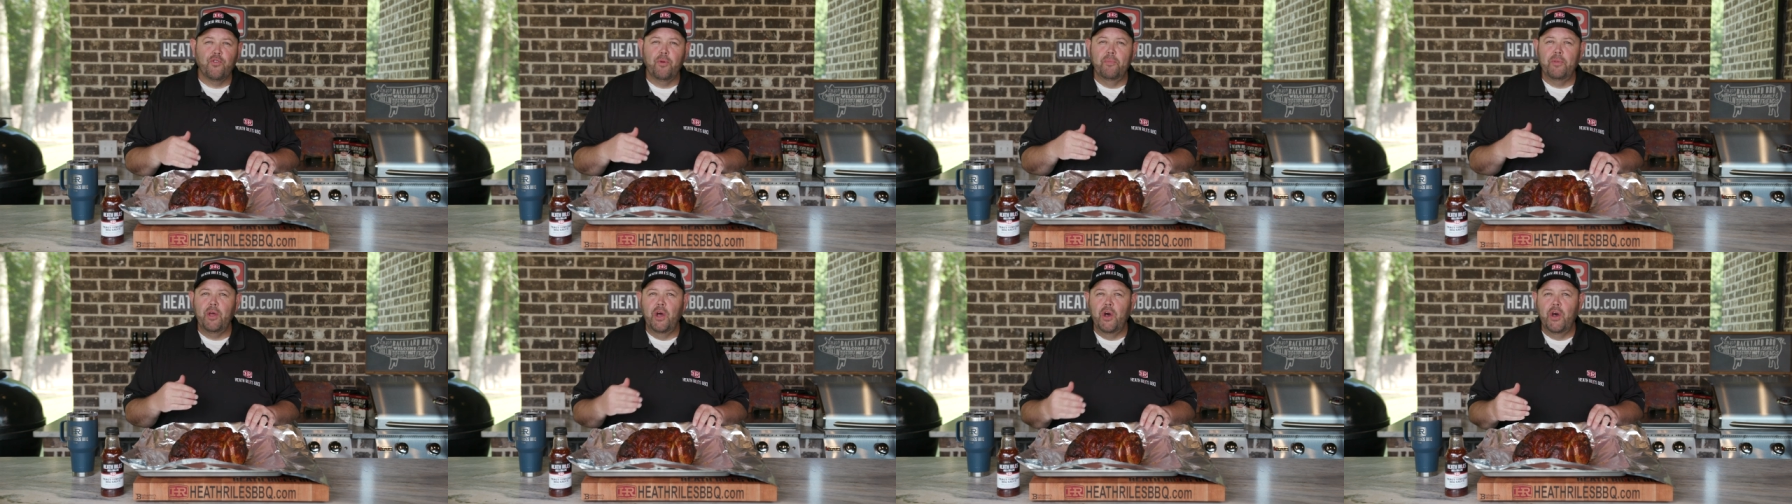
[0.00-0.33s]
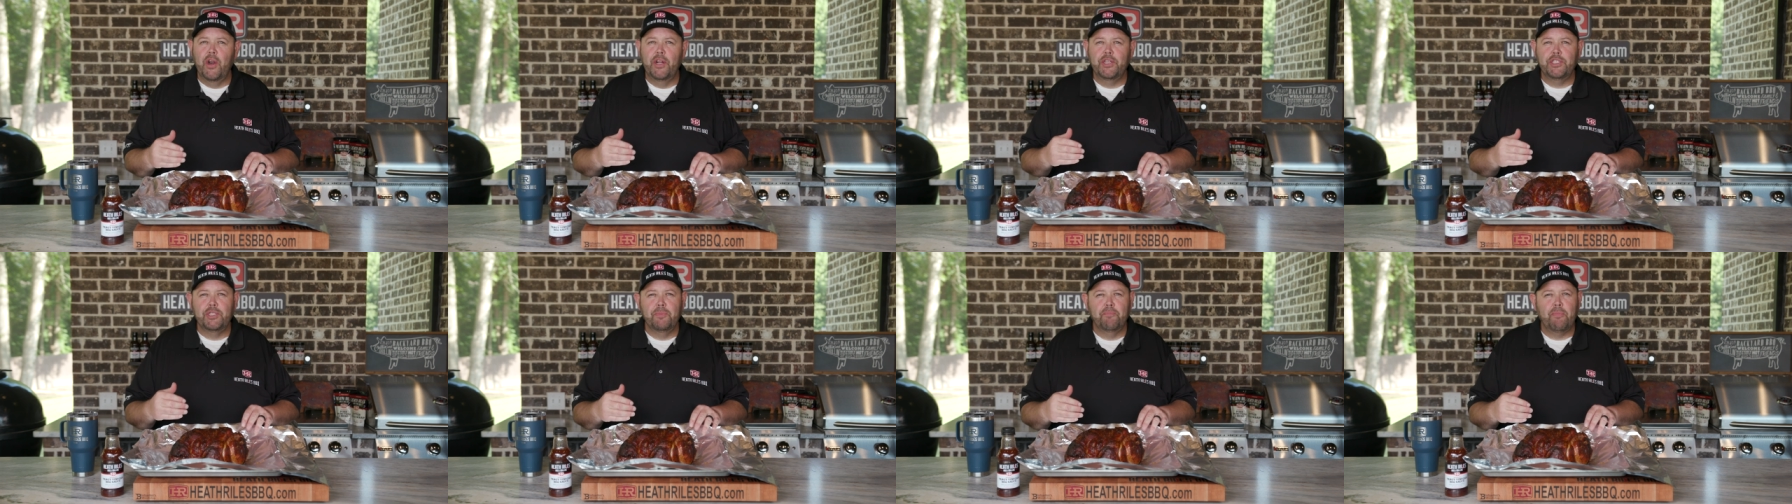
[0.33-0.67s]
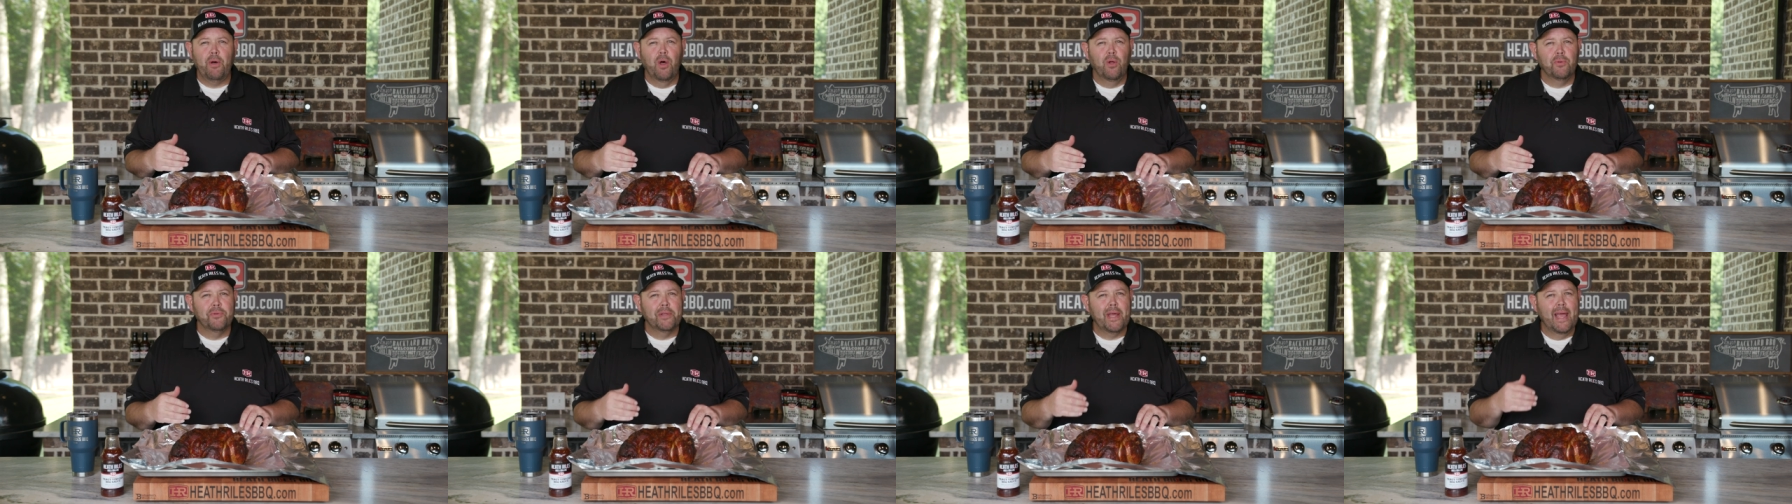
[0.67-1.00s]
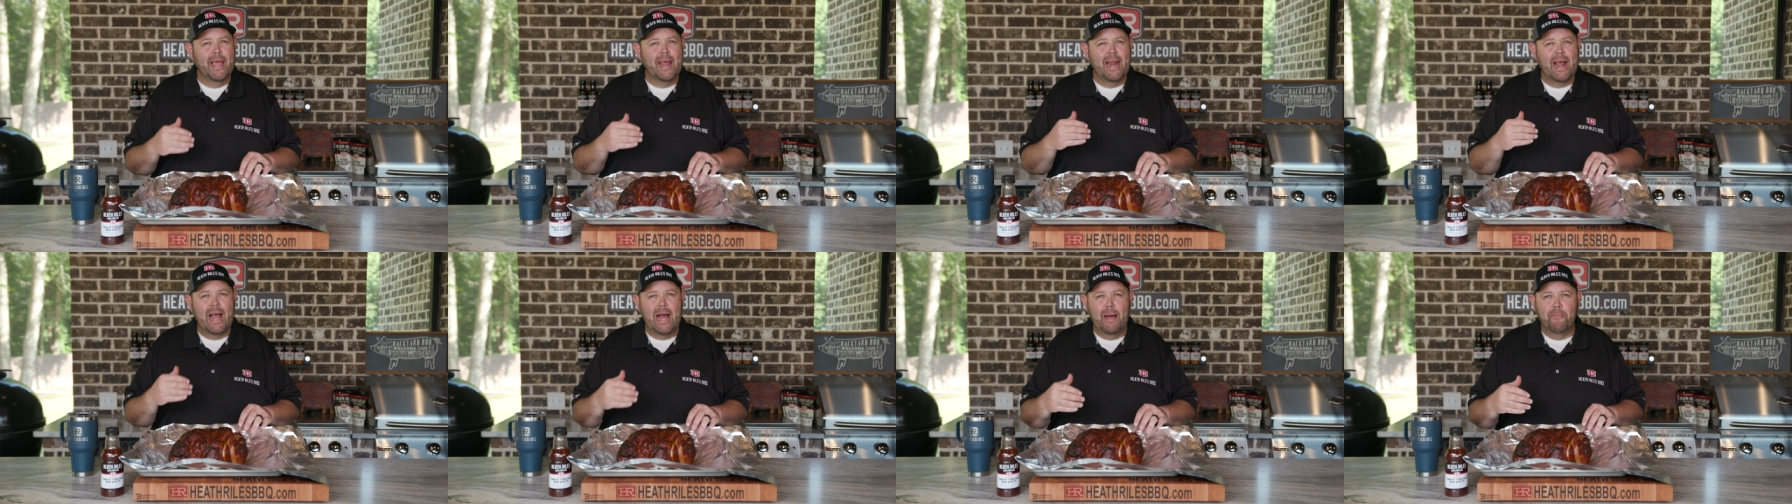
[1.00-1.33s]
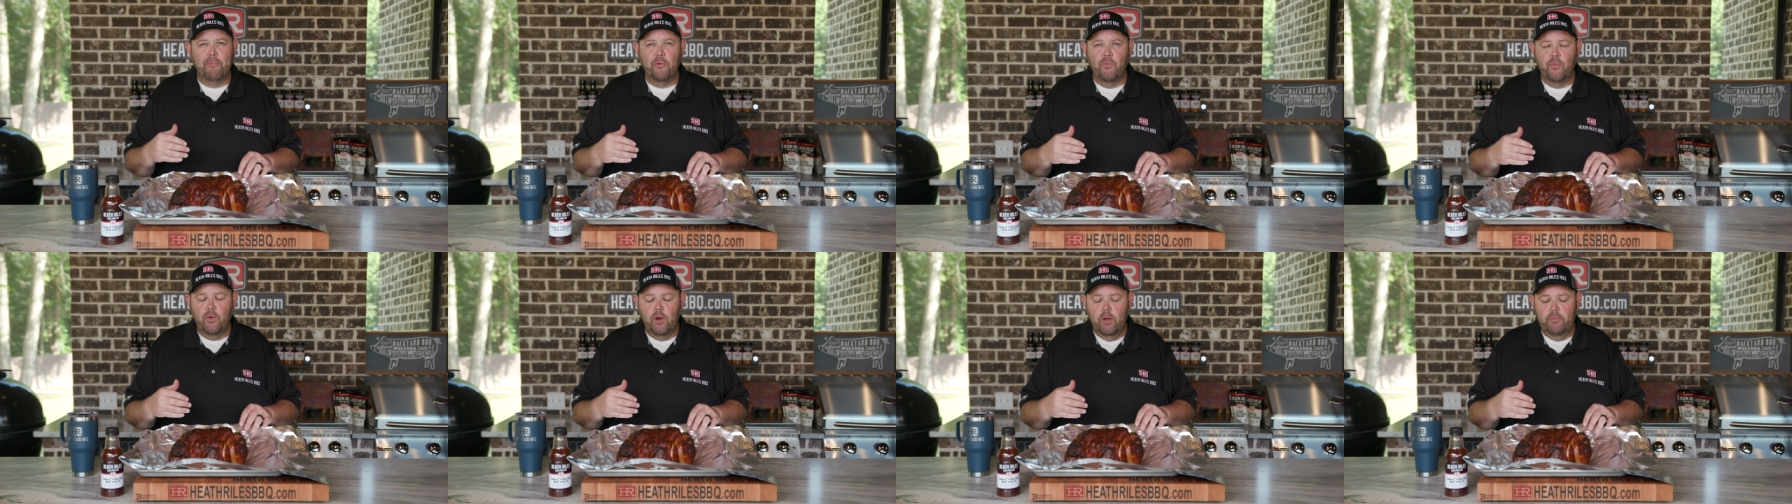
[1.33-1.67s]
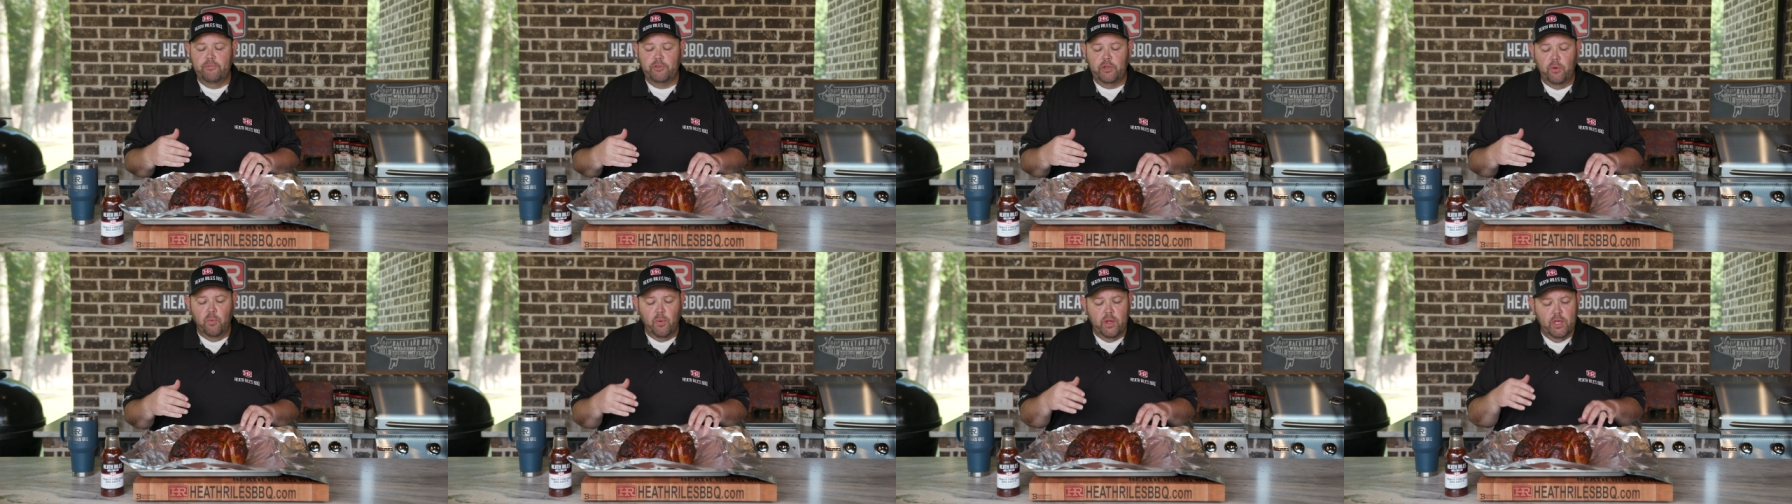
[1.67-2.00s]
from the honey chipotle and apple
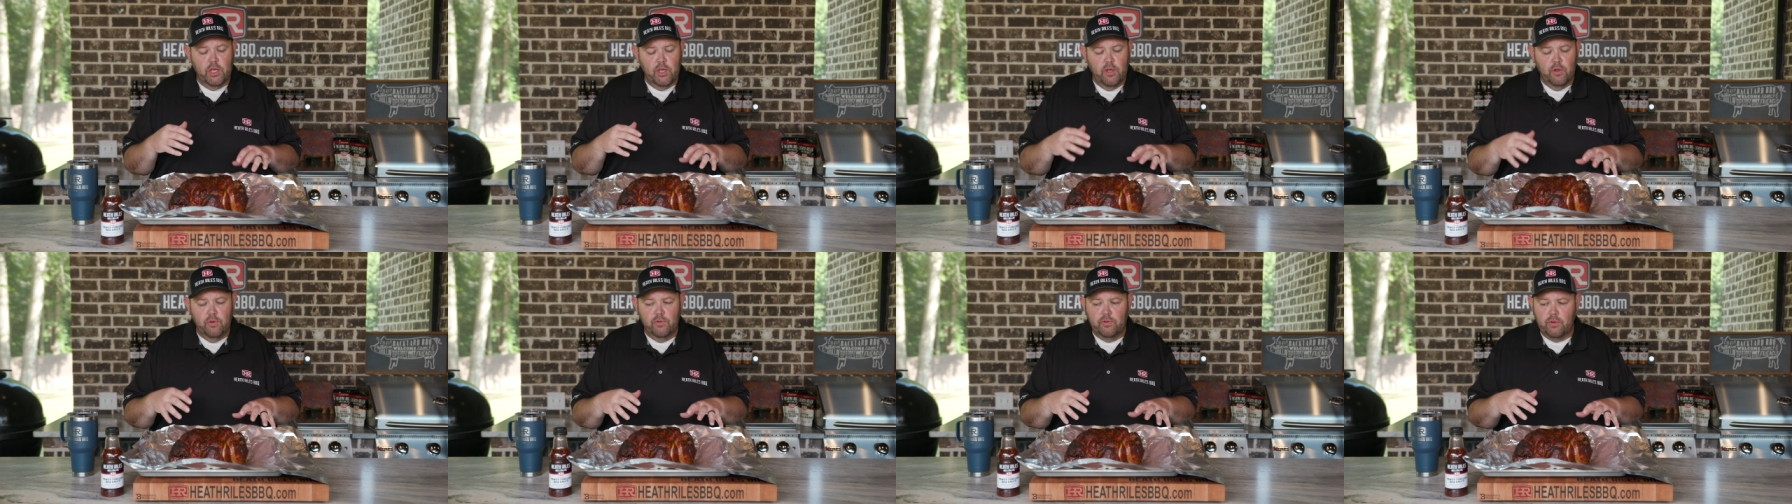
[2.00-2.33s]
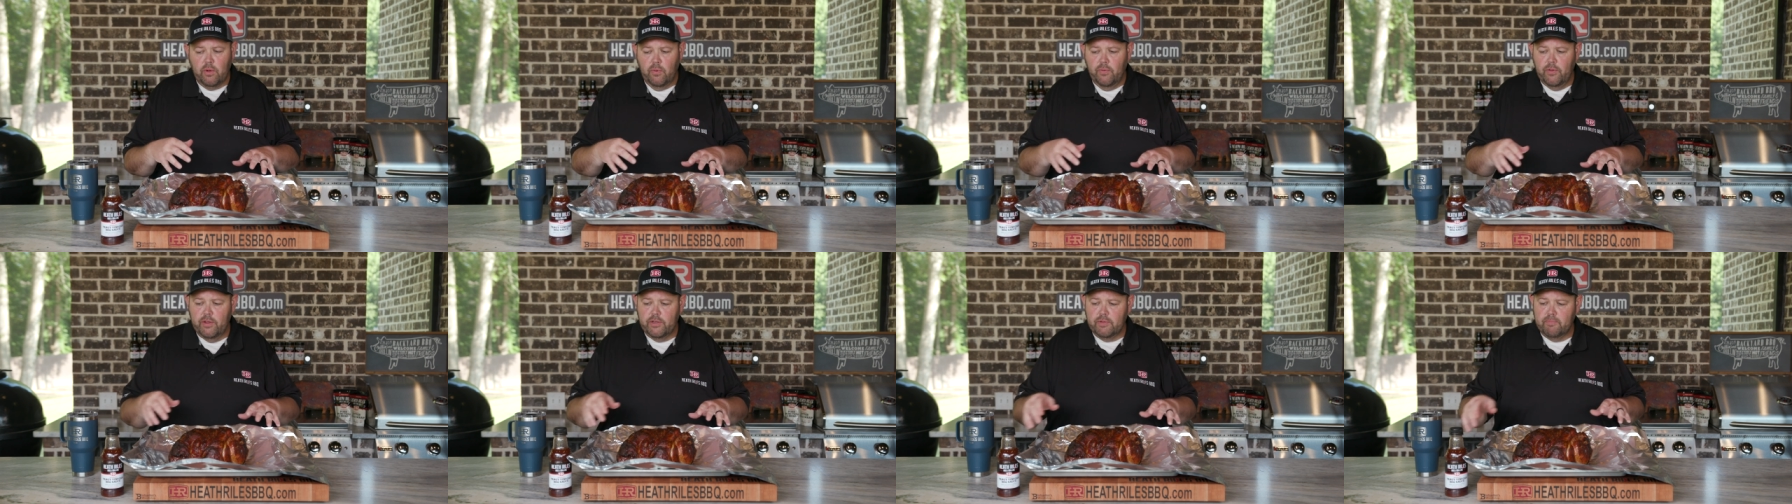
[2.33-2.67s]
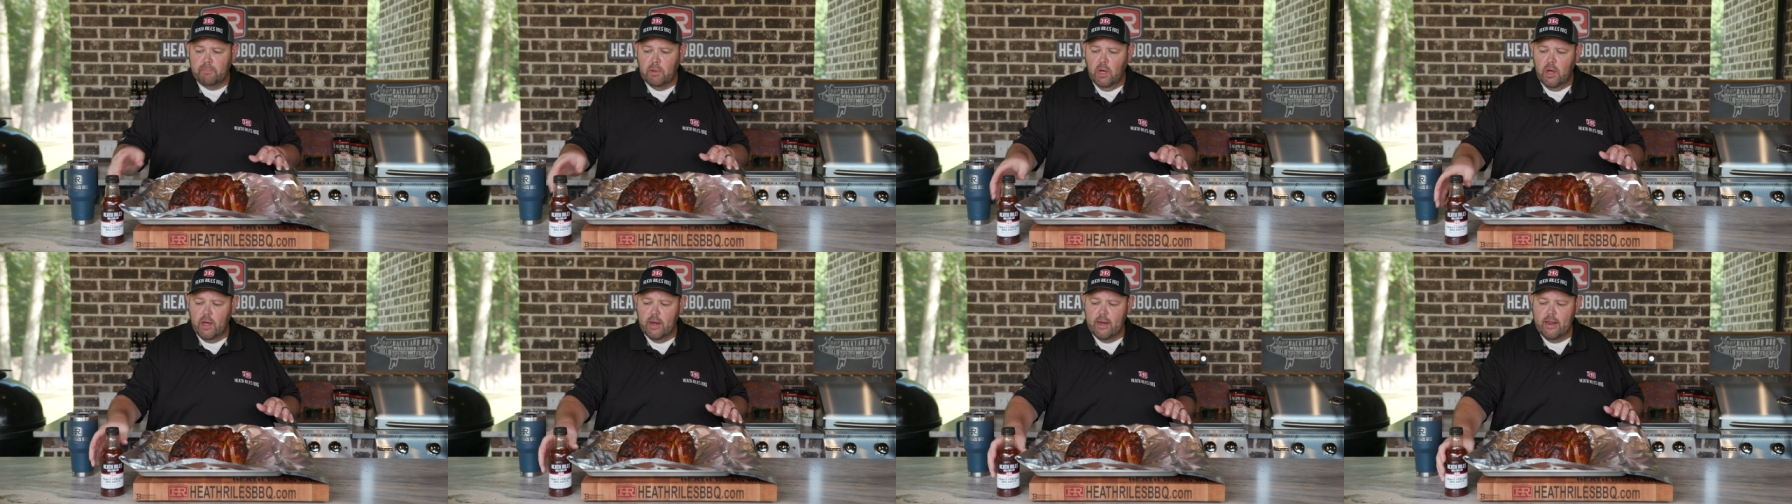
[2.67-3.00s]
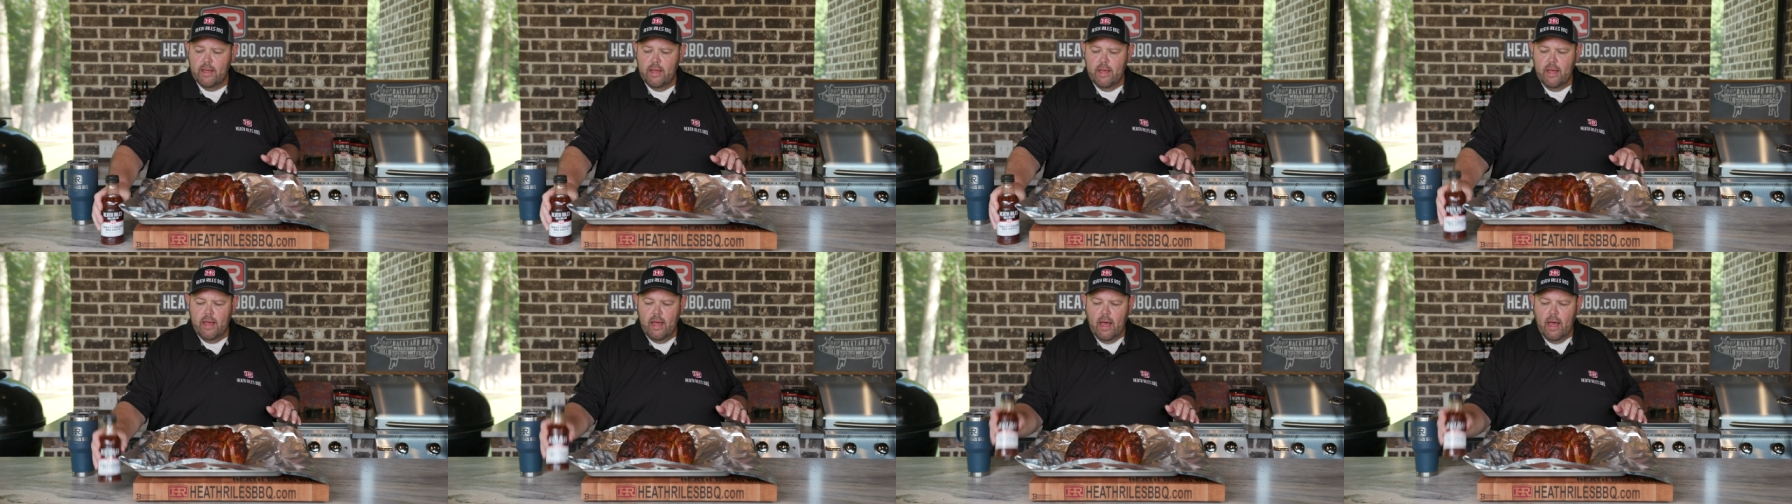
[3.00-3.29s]
rubs that we used on this butt.